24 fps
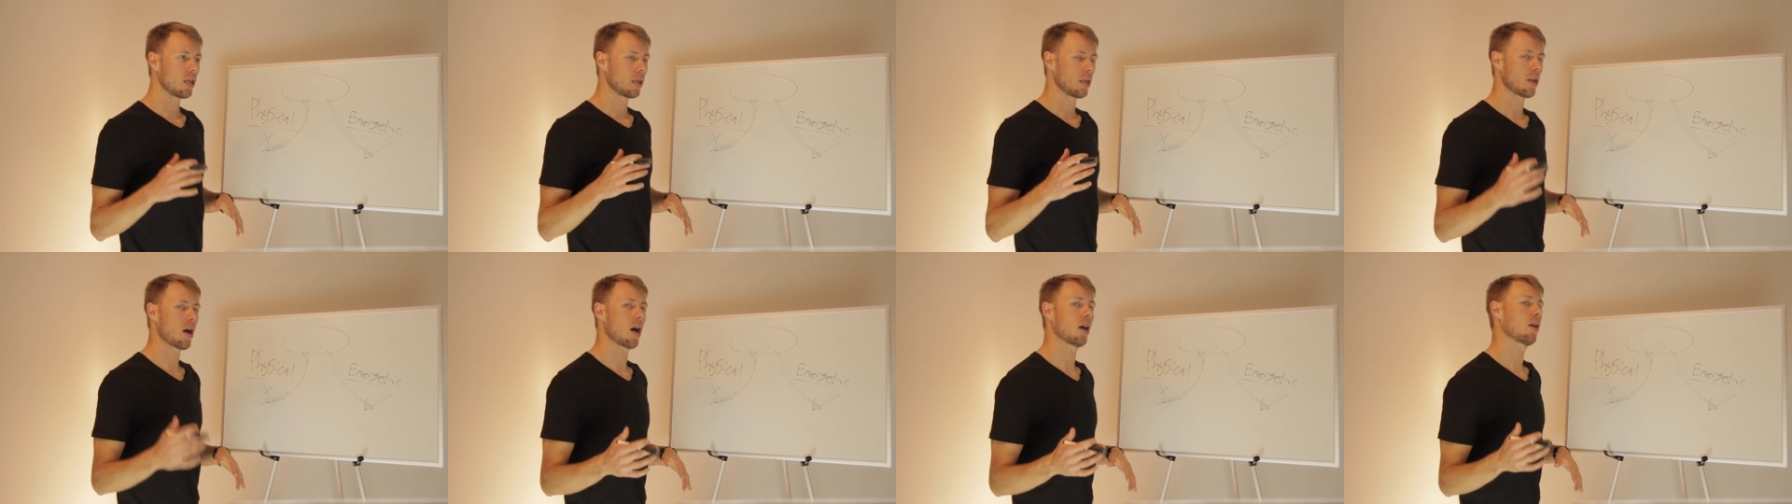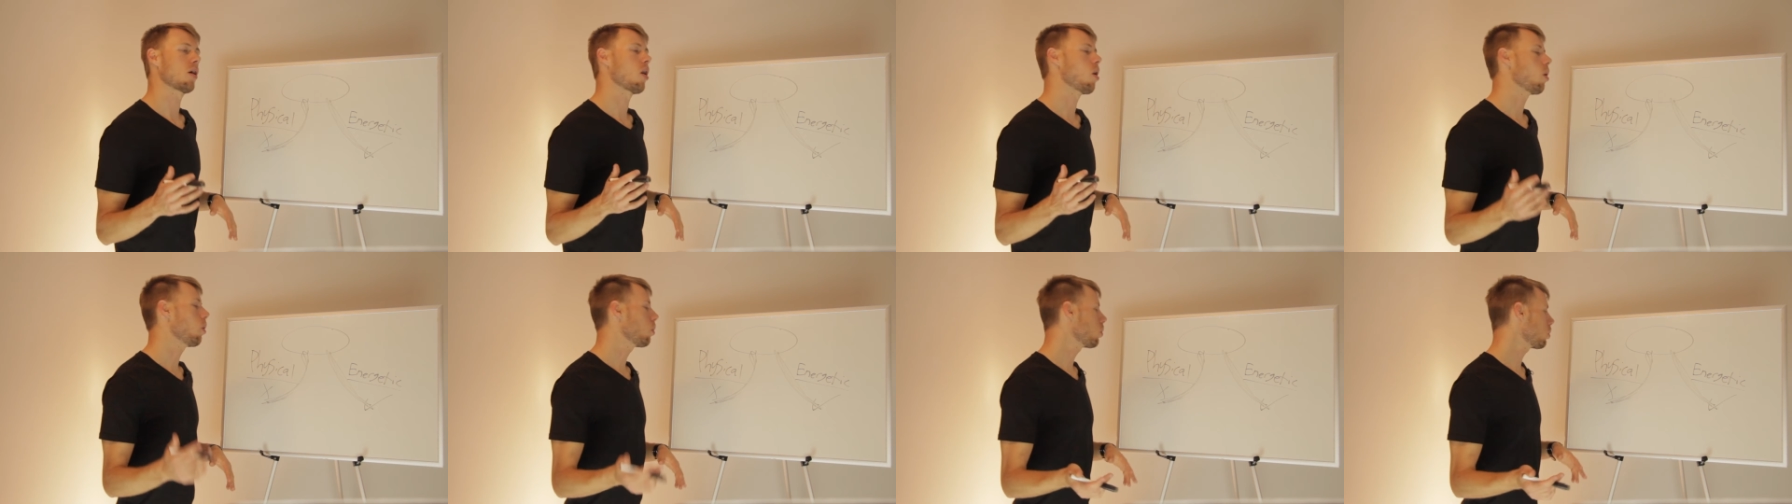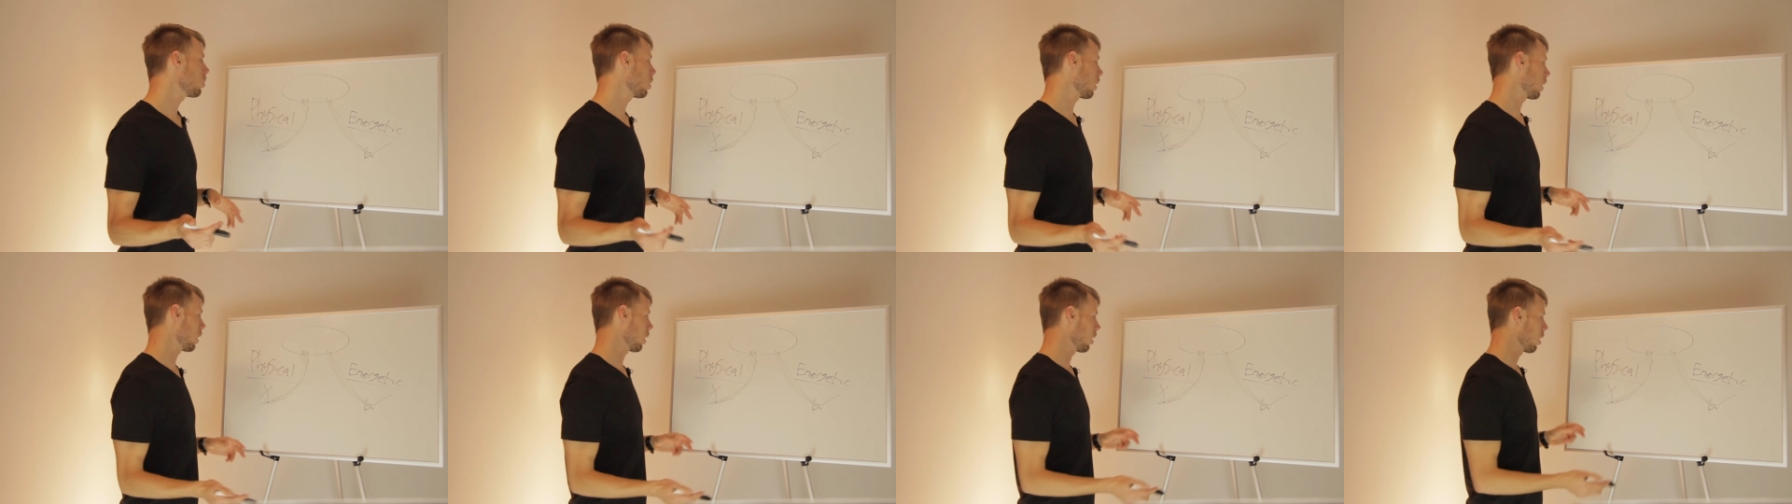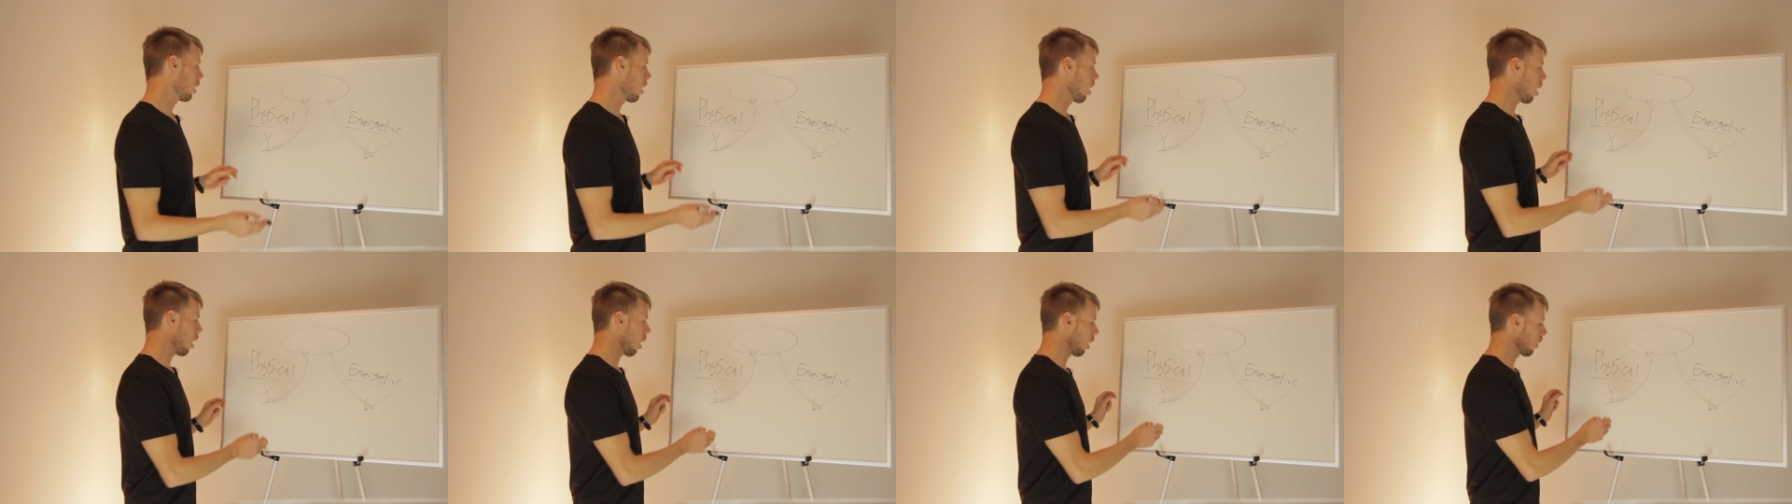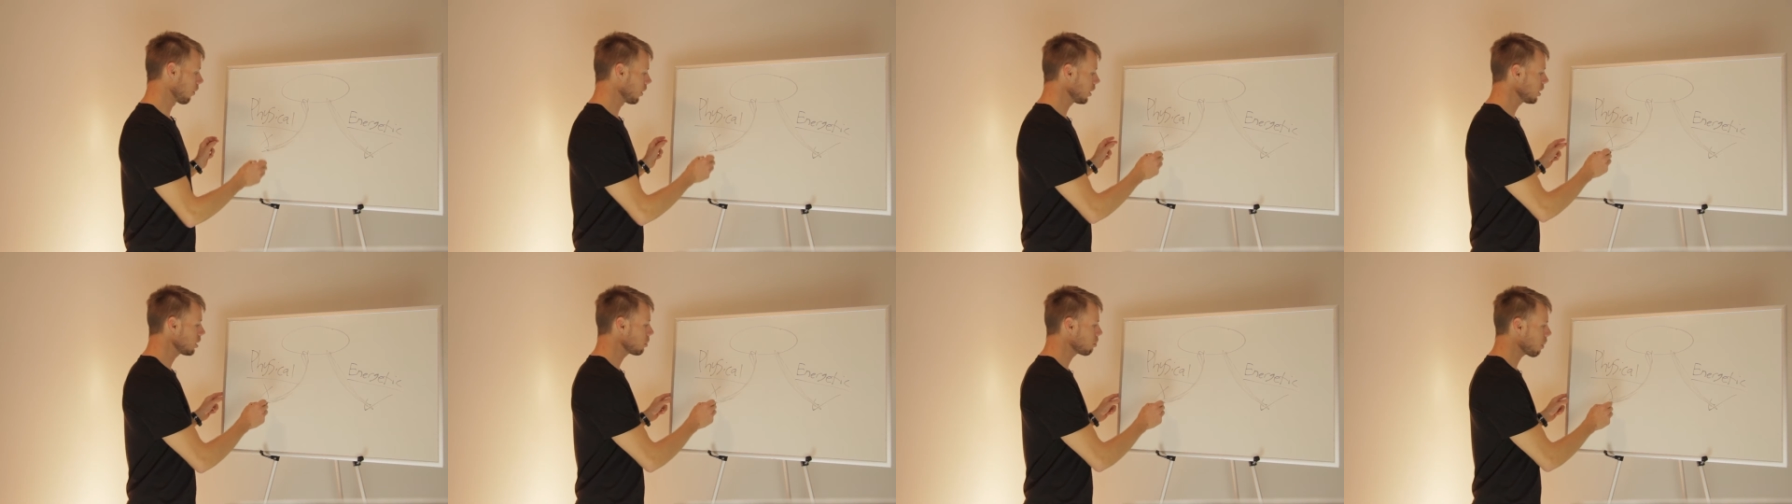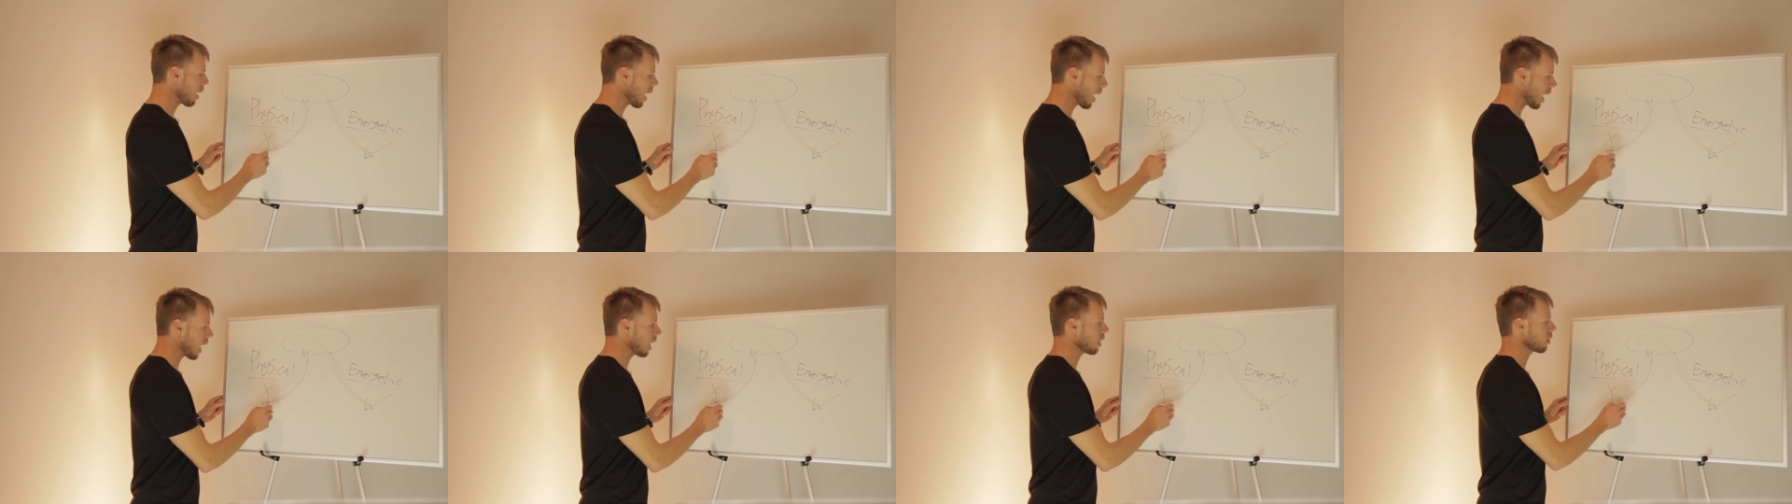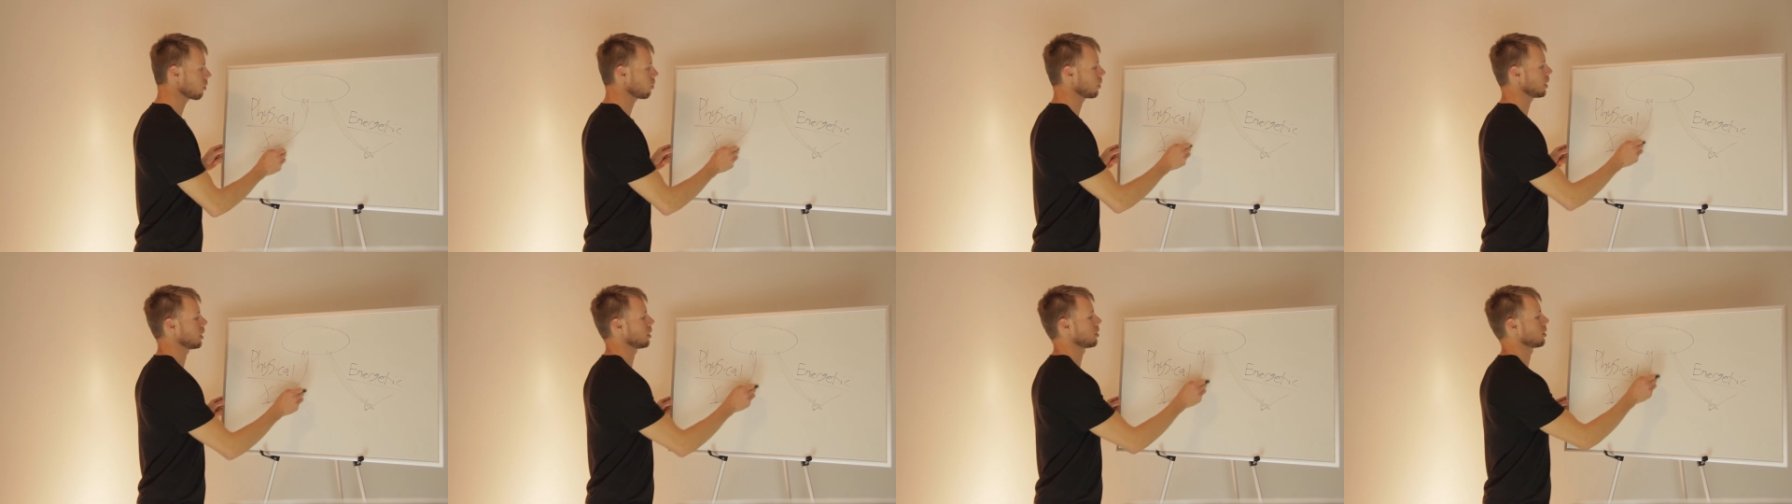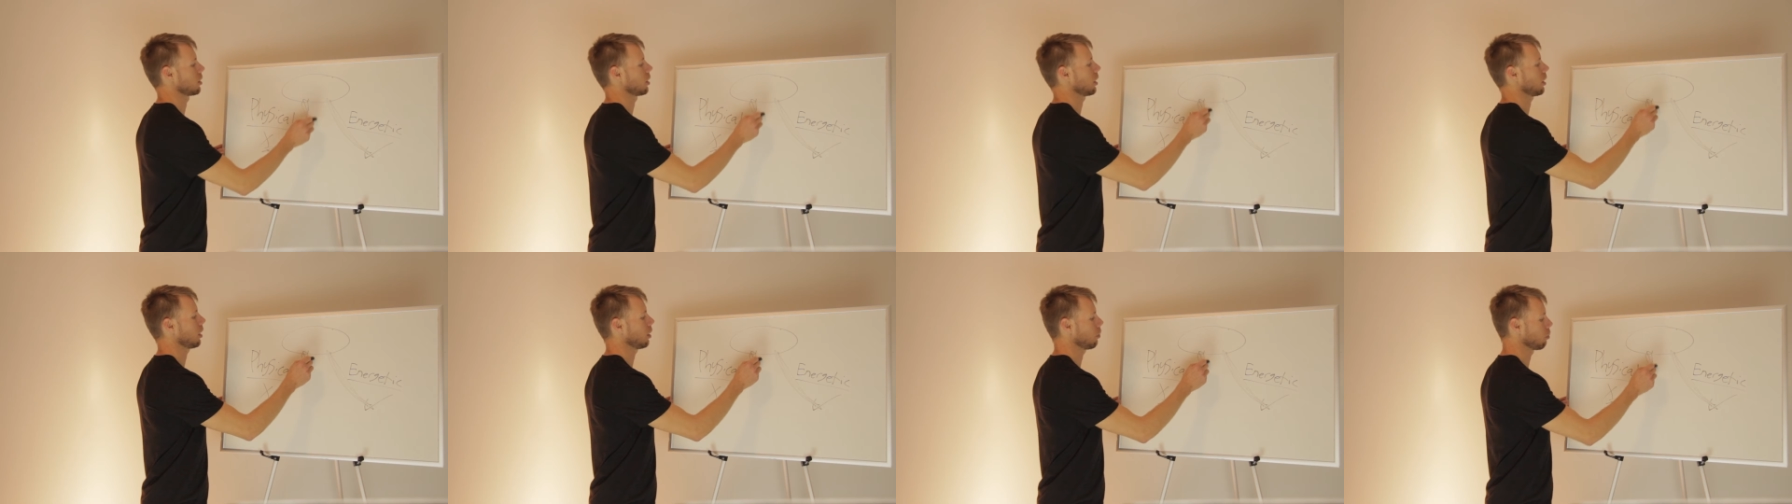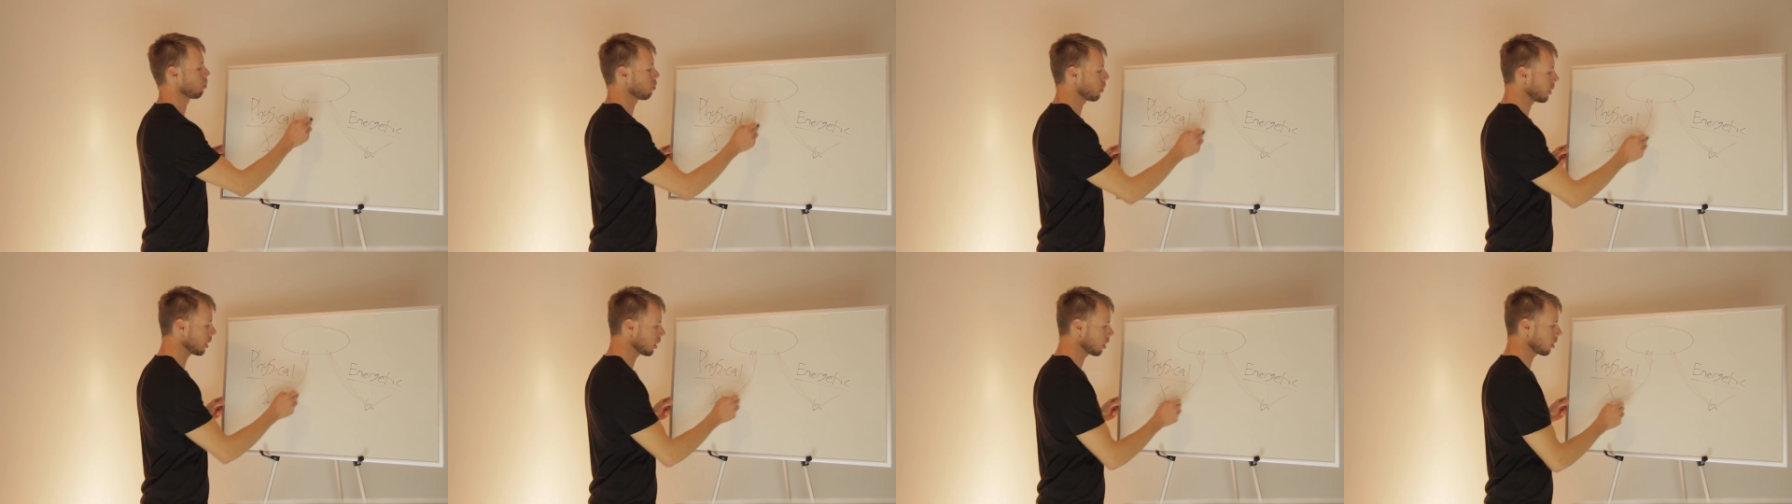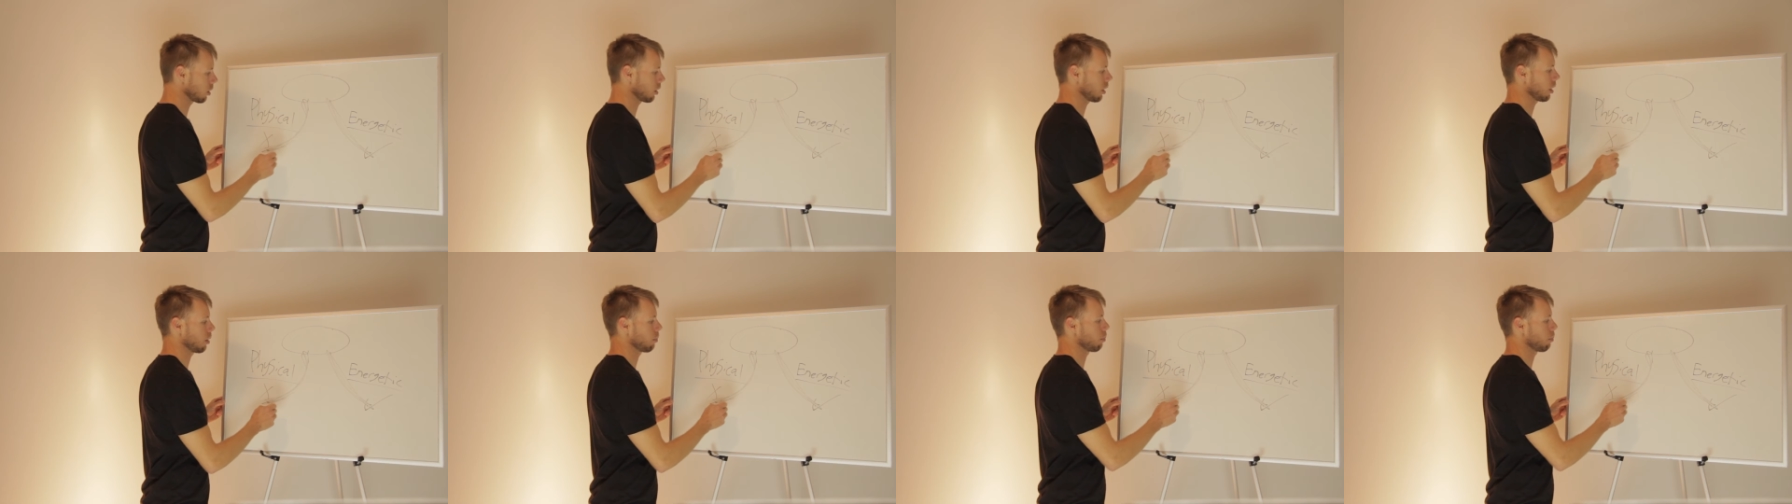not only are these pathways getting bigger